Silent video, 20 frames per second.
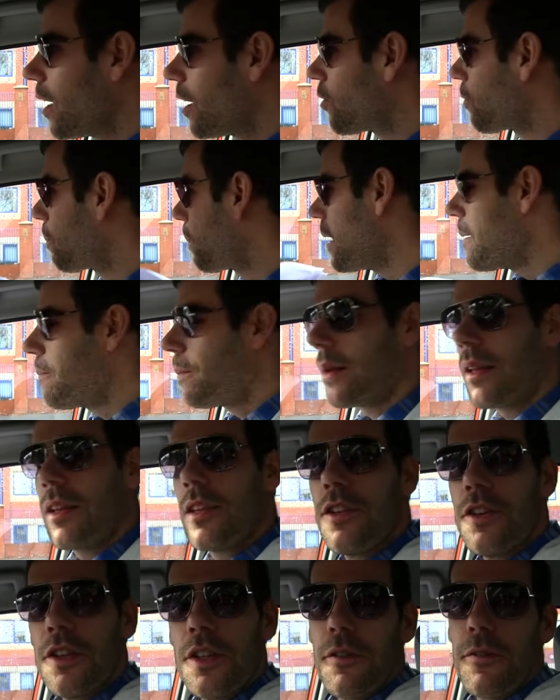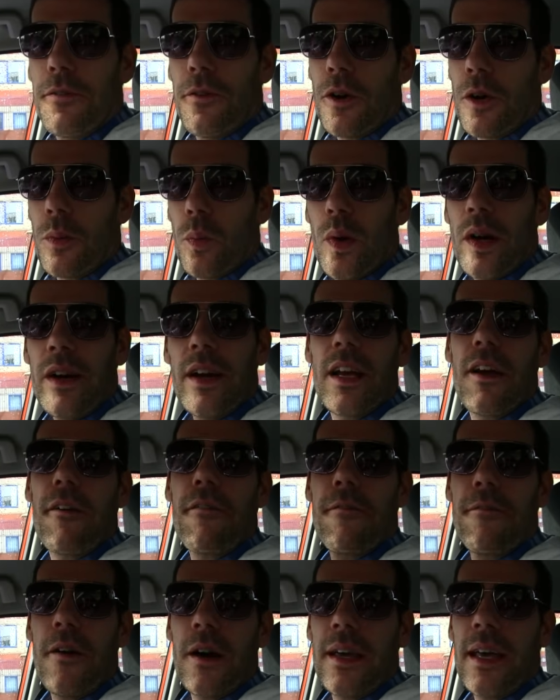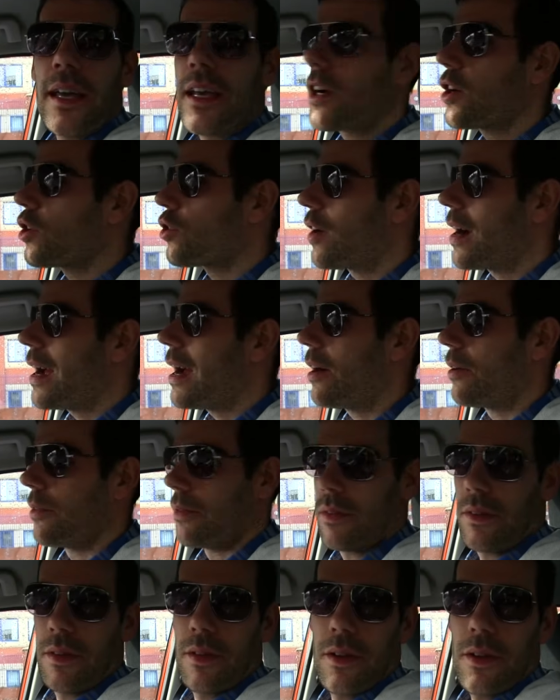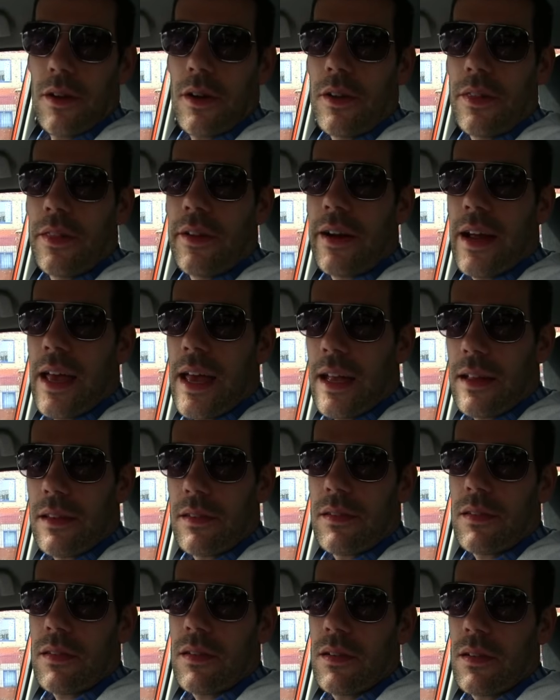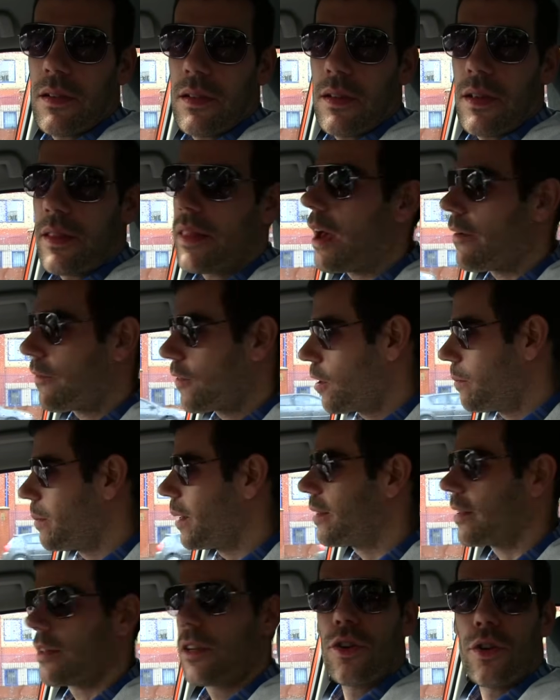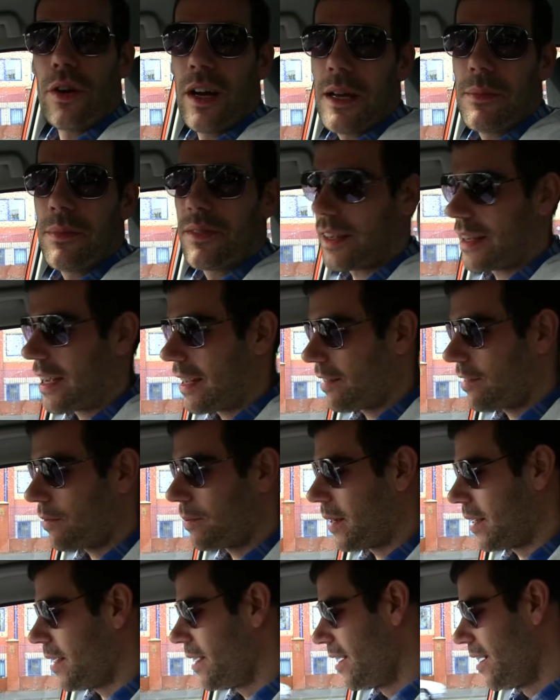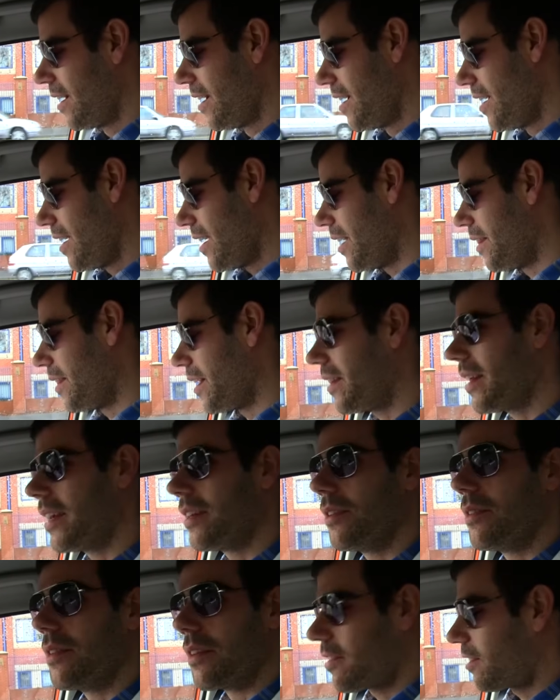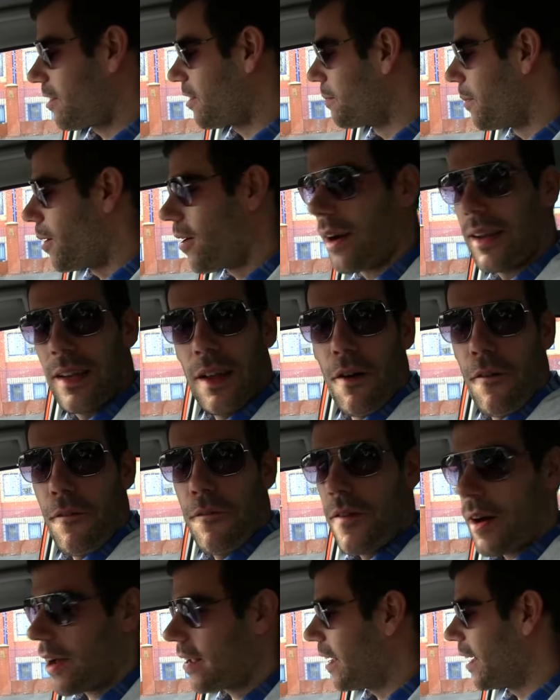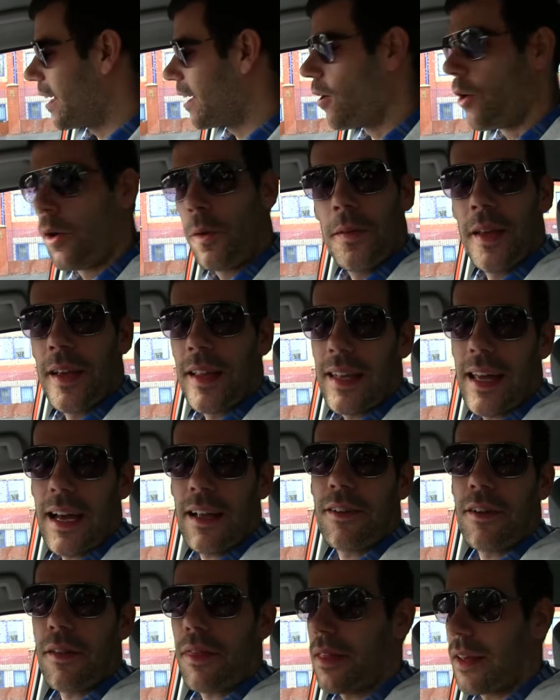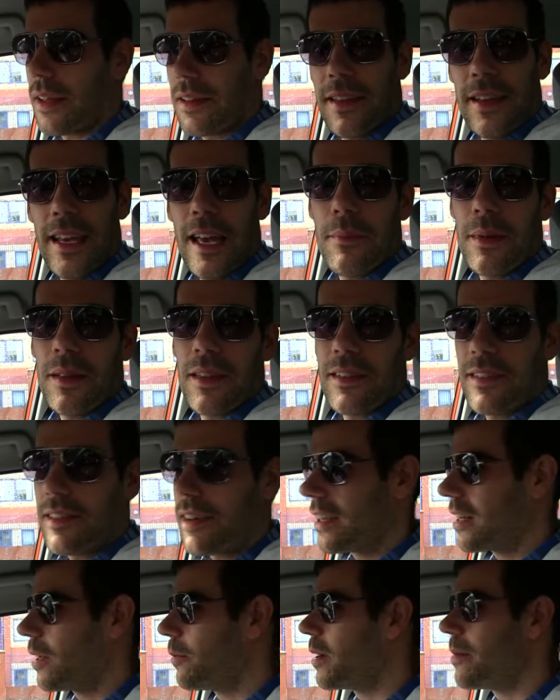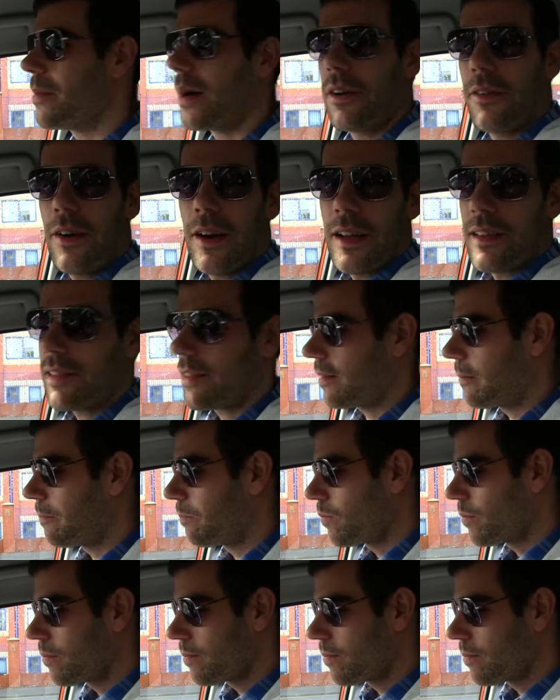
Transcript: It's people in uniform wearing a fucking crown on their heads that have committed crimes against me. And then they do this smart little fucking holding letter thing to get me to sign away my rights.